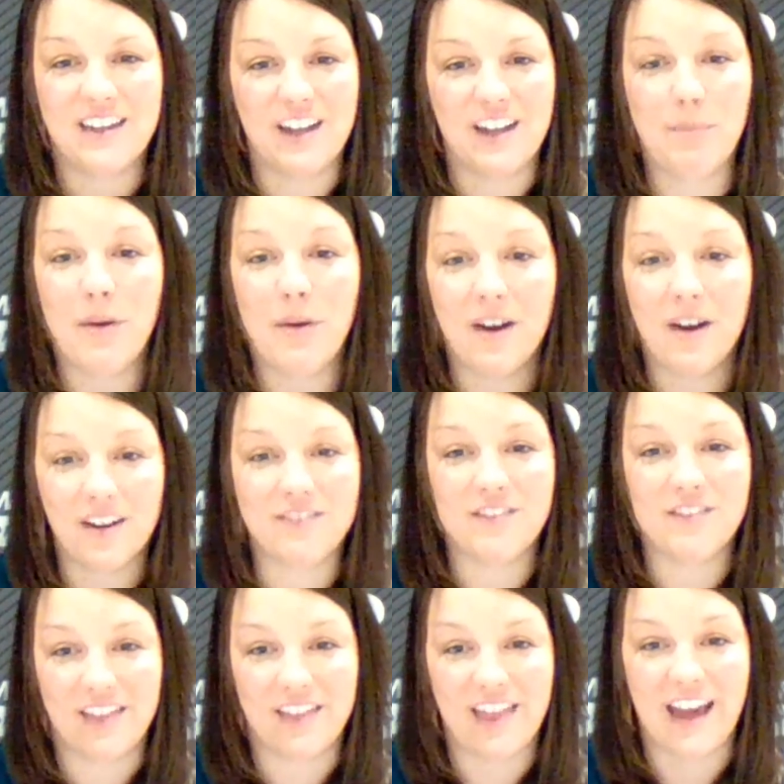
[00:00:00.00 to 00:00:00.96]
a part of
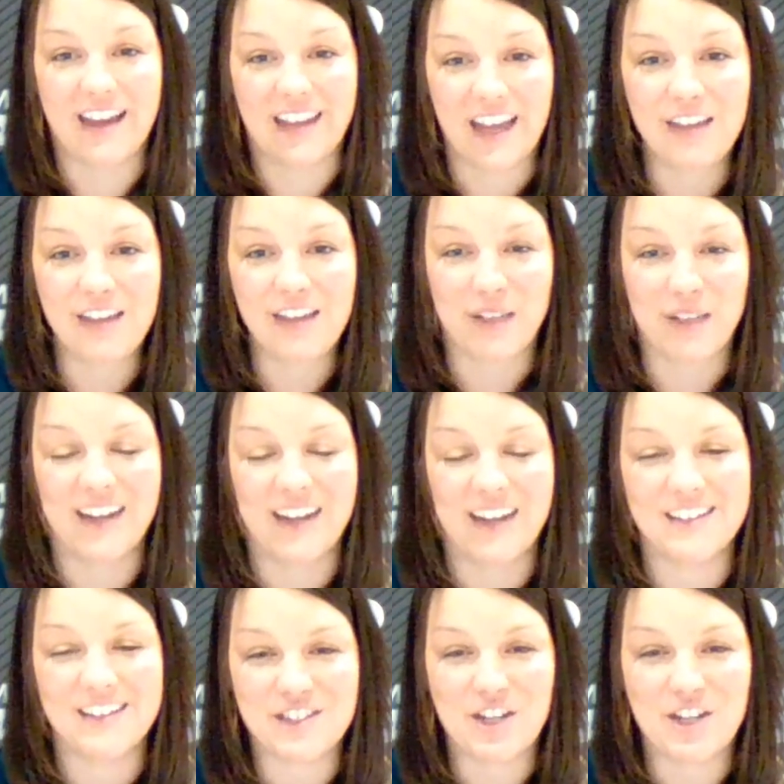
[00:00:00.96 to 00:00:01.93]
that game plan
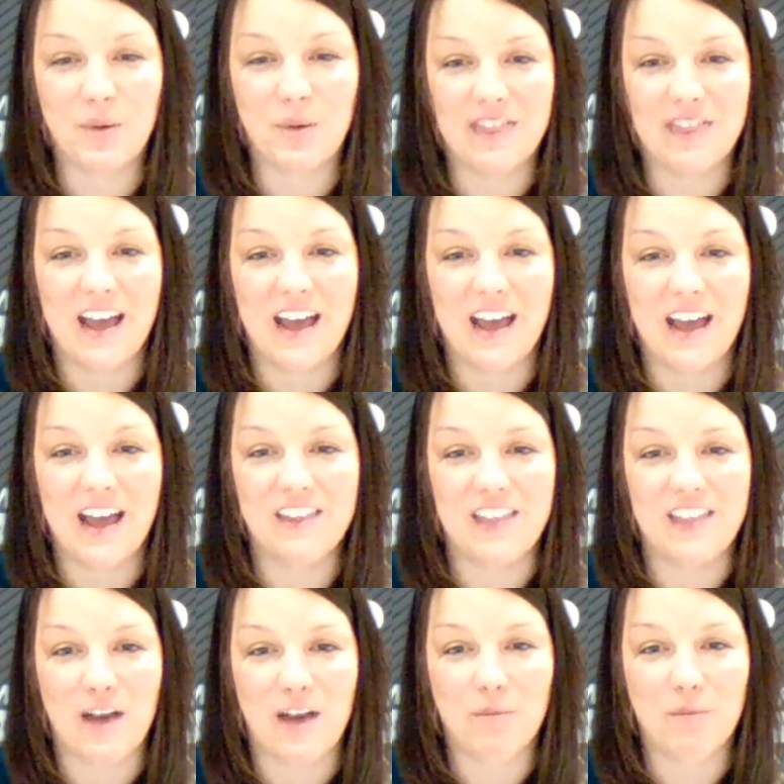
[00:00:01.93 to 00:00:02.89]
is knowing
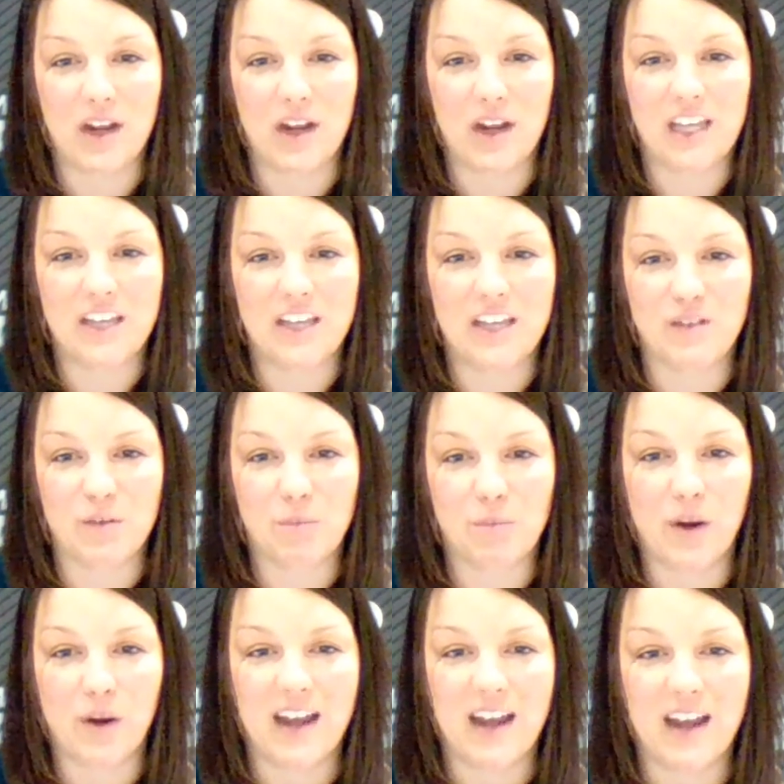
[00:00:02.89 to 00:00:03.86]
that break-even
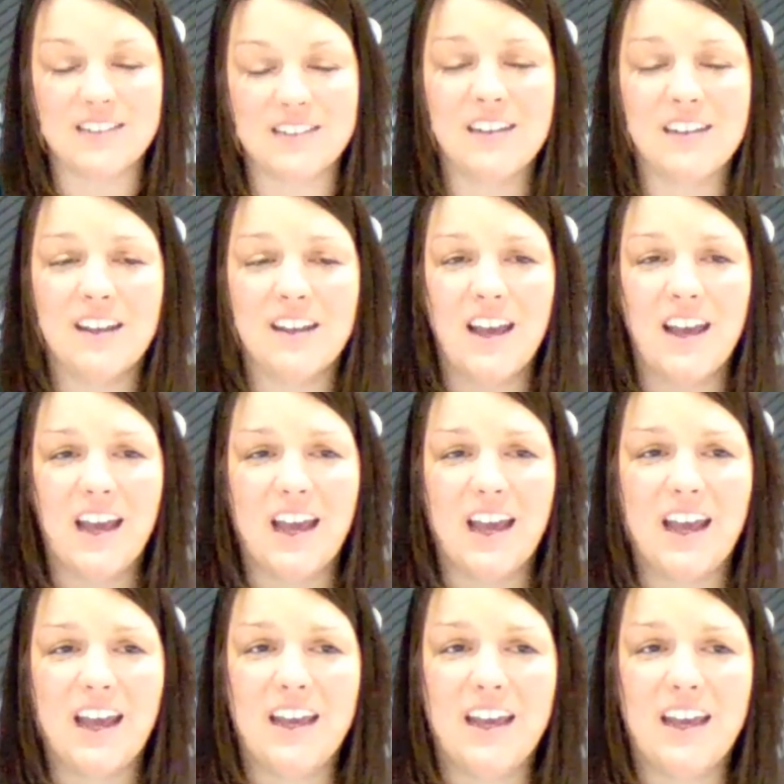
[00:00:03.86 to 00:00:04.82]
price and
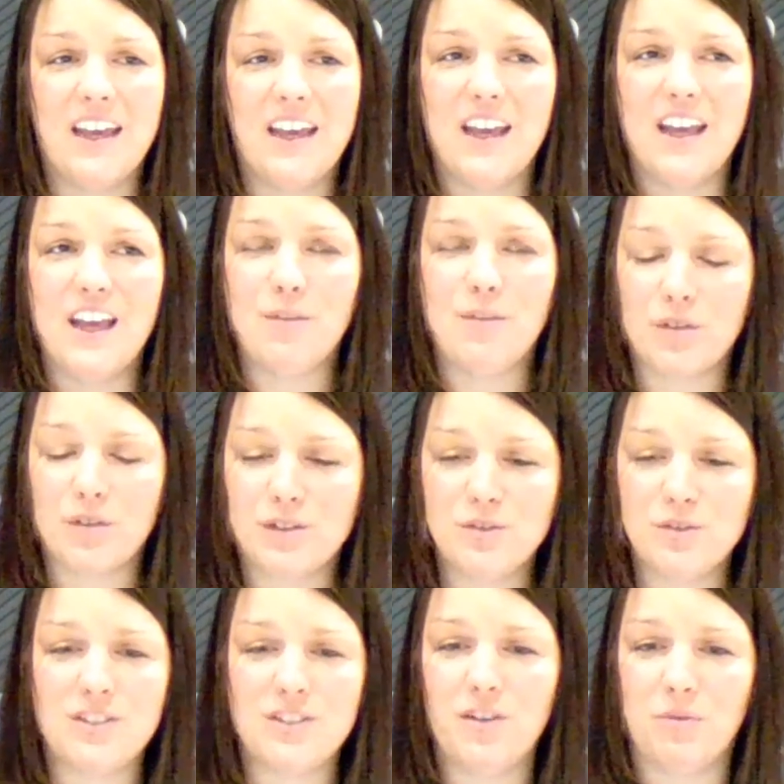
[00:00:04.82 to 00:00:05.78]

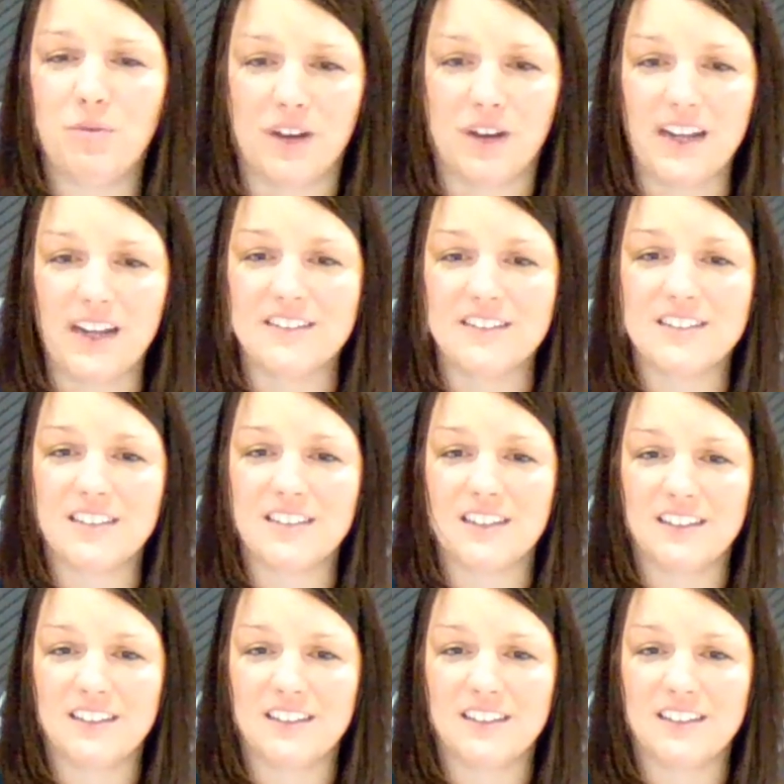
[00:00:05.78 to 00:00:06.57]
reducing your risk.